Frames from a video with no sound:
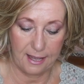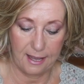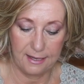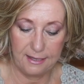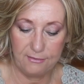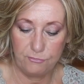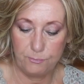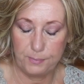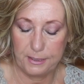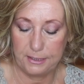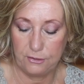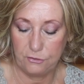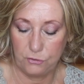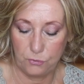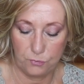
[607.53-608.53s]
I have
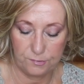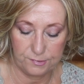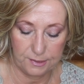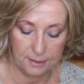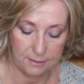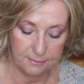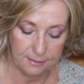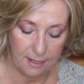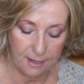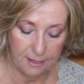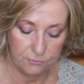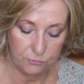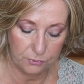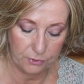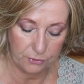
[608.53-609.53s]
been using the
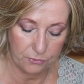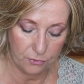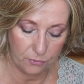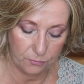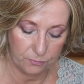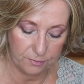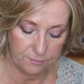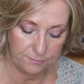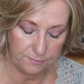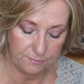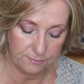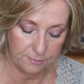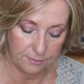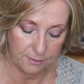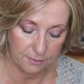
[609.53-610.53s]
hydroquinone. This
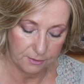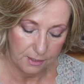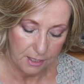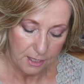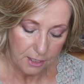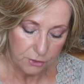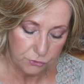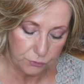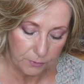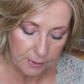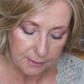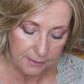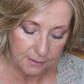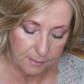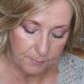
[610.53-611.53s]
is the
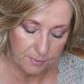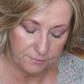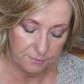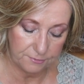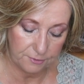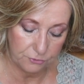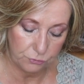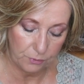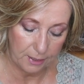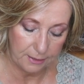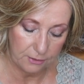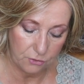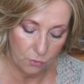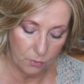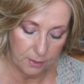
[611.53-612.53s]
Trillium, this is the
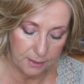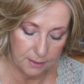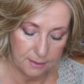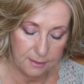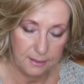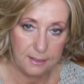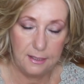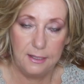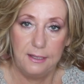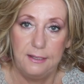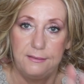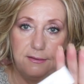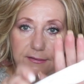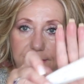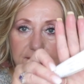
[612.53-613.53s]
tretinoin.
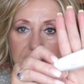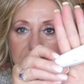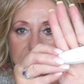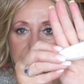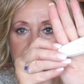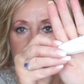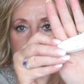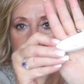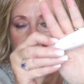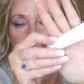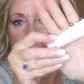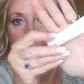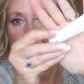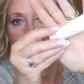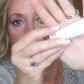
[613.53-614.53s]
This is the
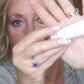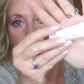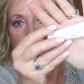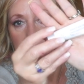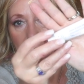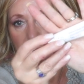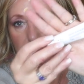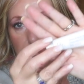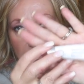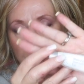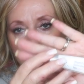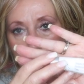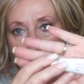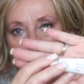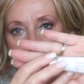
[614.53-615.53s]
tretinoin with the
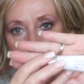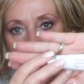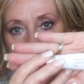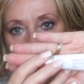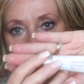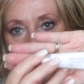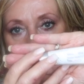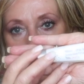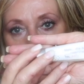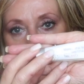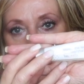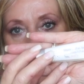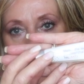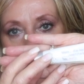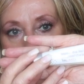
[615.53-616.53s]
hydroquinone. I know it's not going to
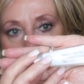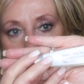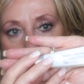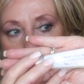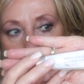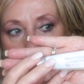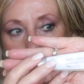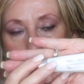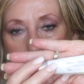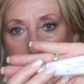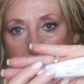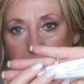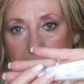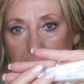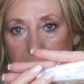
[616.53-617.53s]
show,
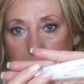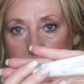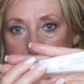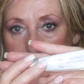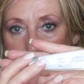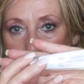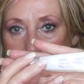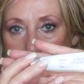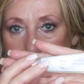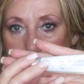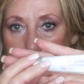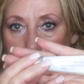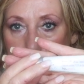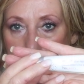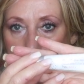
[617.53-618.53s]
but I've
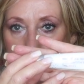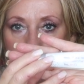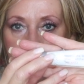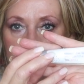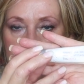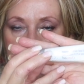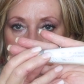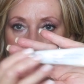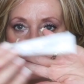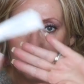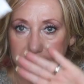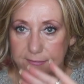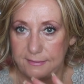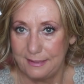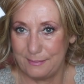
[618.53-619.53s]
been pretty well doing
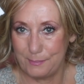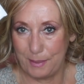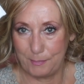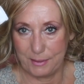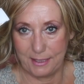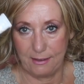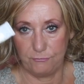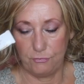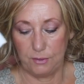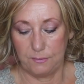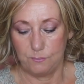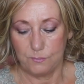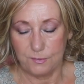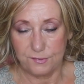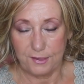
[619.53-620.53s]
this like maybe
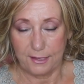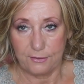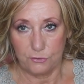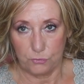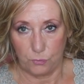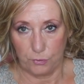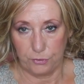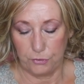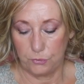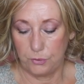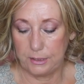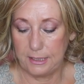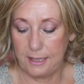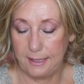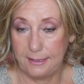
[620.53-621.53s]
every second or
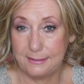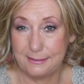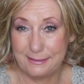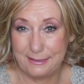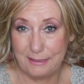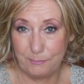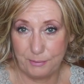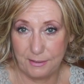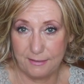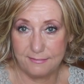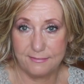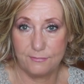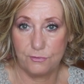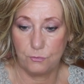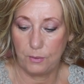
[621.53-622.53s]
third night in
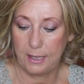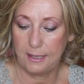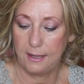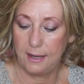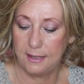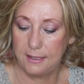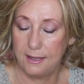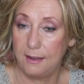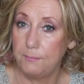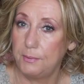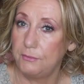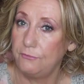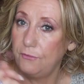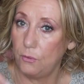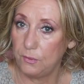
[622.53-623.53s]
place of the Retin-A, and I've
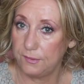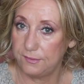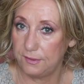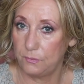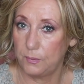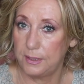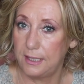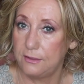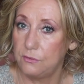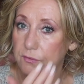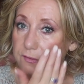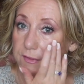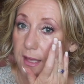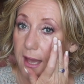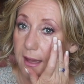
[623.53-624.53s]
been focusing when I
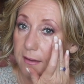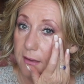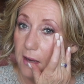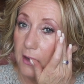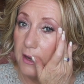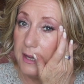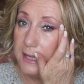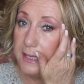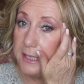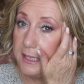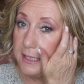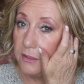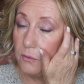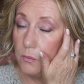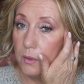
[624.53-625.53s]
use that
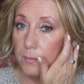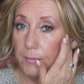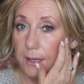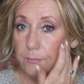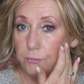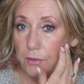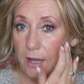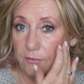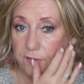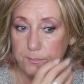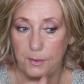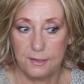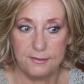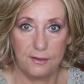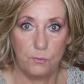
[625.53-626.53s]
here where my brown
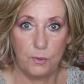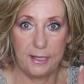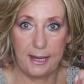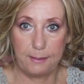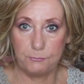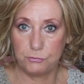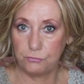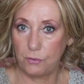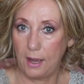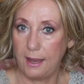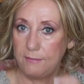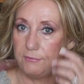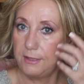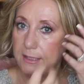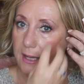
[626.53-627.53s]
spots are. When I'm
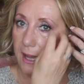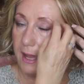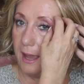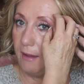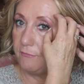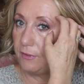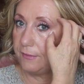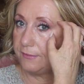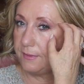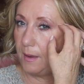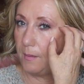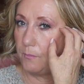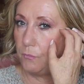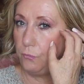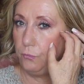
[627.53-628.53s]
driving, I have
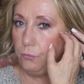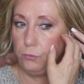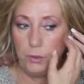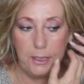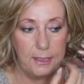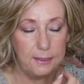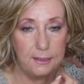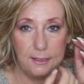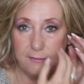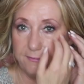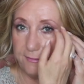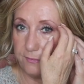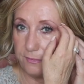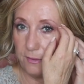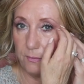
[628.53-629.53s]
some really, and
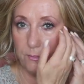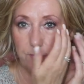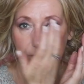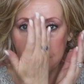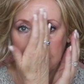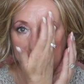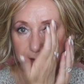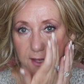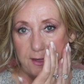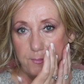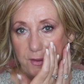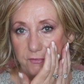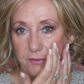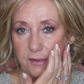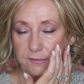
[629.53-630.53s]
this side
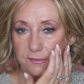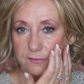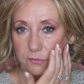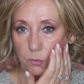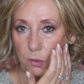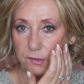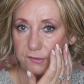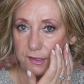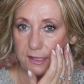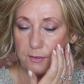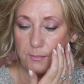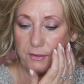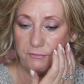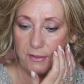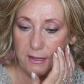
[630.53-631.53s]
of my face is the worst side
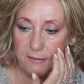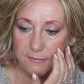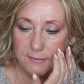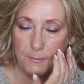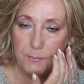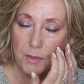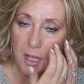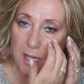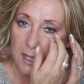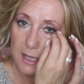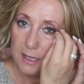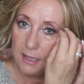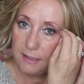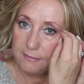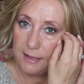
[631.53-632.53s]
of my face,
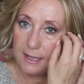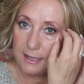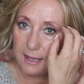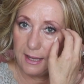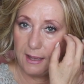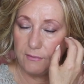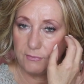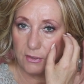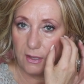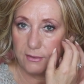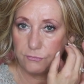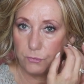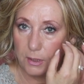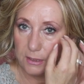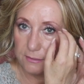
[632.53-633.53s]
and I have a
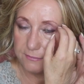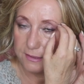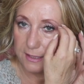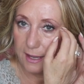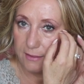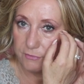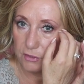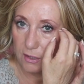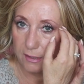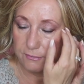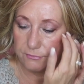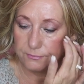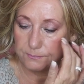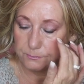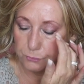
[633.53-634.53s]
lot of wrinkles and I have a lot
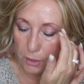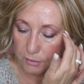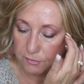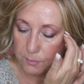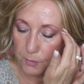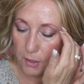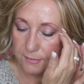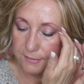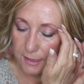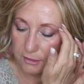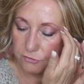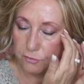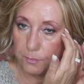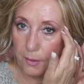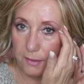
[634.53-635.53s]
of brown spots,
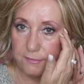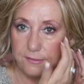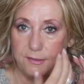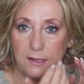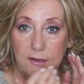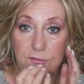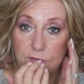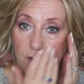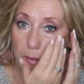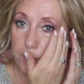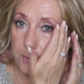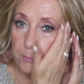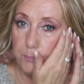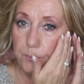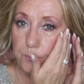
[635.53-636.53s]
age spots there. So I've
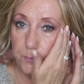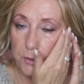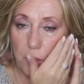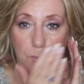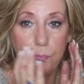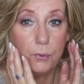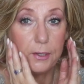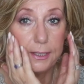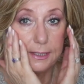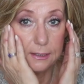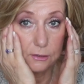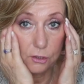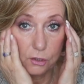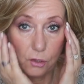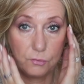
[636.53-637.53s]
been, you know, putting
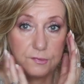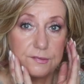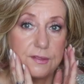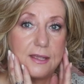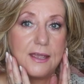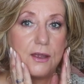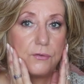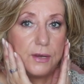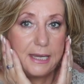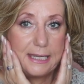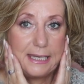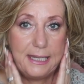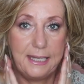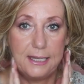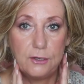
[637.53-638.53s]
it close there
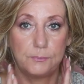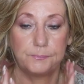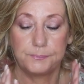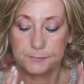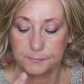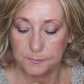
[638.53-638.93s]
and here.